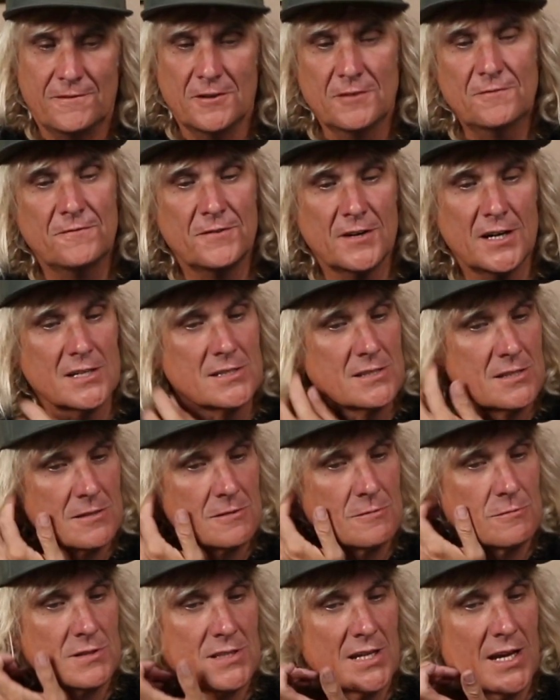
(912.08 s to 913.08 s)
Fifth
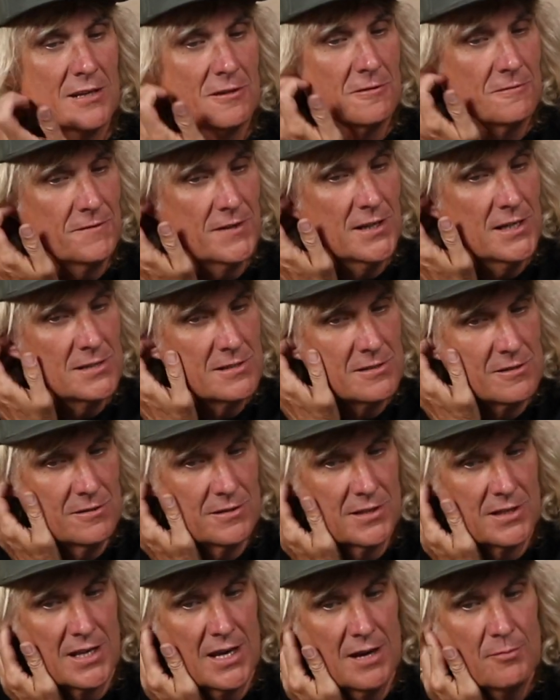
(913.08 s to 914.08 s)
fastest was Daniel Fousen
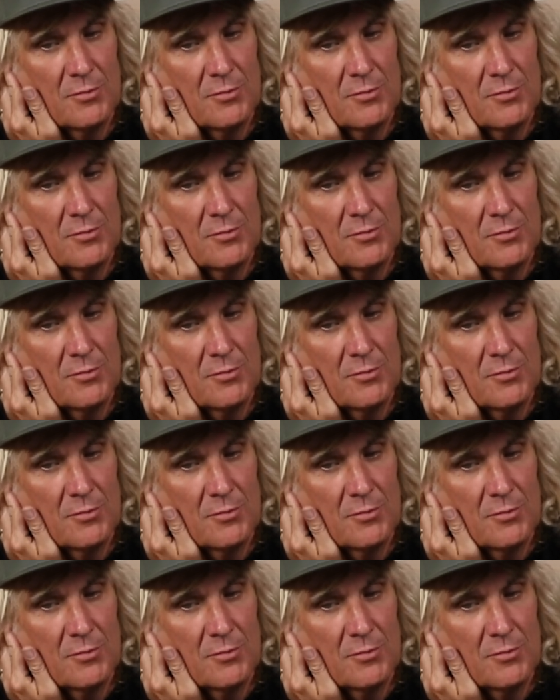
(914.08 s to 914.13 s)
on the